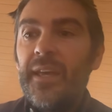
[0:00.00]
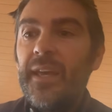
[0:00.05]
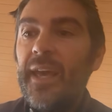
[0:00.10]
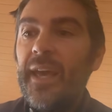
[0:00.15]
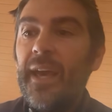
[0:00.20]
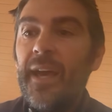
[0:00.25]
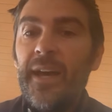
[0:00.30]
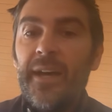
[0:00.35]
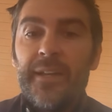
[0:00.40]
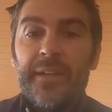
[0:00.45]

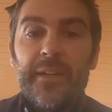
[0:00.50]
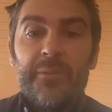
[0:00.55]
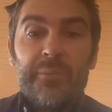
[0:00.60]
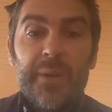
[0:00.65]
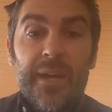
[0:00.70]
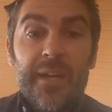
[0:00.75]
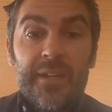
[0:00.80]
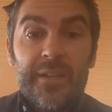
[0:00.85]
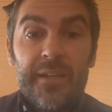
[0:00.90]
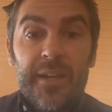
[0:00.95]
and
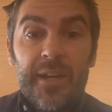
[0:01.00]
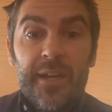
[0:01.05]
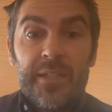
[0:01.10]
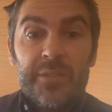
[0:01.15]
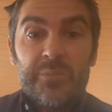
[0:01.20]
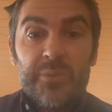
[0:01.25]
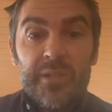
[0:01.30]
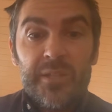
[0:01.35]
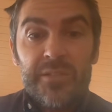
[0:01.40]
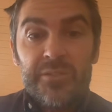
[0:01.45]

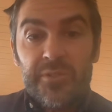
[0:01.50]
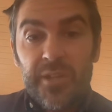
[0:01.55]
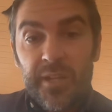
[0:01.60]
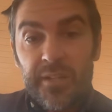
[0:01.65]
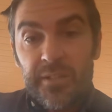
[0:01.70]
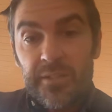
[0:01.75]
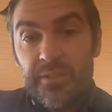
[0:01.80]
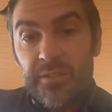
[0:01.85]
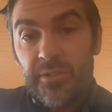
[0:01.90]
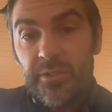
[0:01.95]
recognize what it's trying
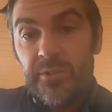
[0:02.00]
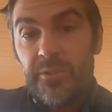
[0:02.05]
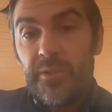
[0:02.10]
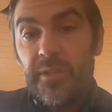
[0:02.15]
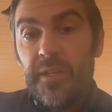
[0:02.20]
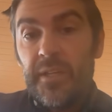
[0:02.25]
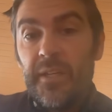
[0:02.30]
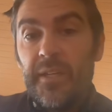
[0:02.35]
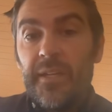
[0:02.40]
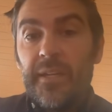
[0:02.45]
to
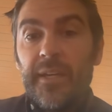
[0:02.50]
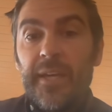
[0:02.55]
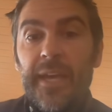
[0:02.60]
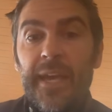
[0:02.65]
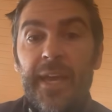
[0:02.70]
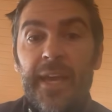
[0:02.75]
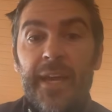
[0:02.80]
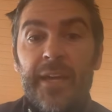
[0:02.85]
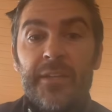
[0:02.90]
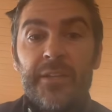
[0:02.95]
do
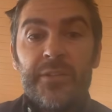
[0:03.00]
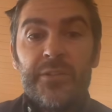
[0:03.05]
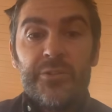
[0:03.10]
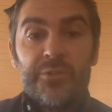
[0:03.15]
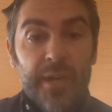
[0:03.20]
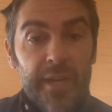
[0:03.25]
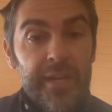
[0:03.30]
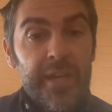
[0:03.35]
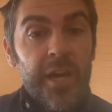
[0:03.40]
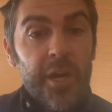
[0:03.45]
and
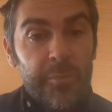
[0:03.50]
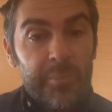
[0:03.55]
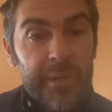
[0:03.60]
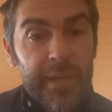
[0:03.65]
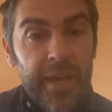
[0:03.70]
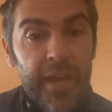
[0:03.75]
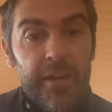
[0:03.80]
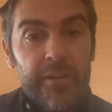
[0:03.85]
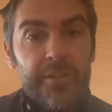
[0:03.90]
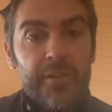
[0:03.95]
try to help it
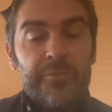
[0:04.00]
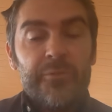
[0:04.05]
out.